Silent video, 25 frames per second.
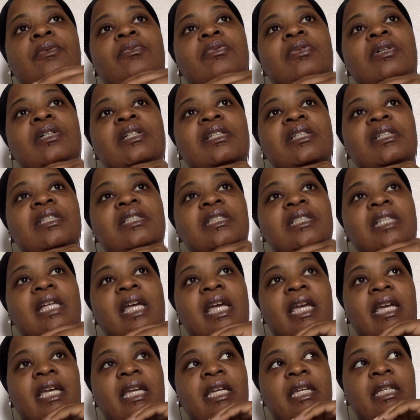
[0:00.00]
was
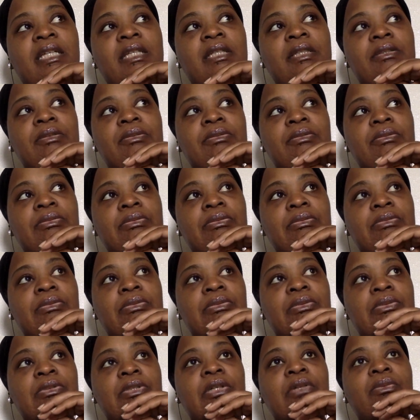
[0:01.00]
a
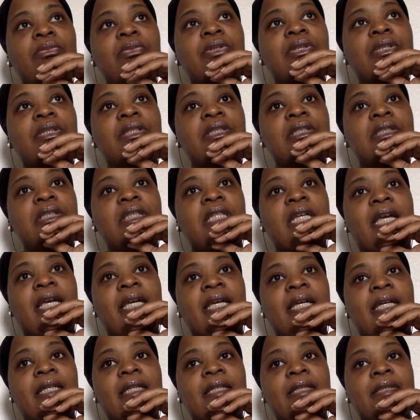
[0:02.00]
there was
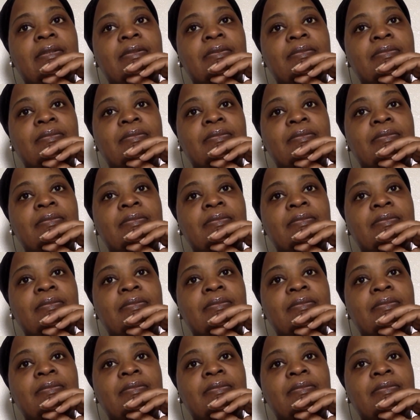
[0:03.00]
a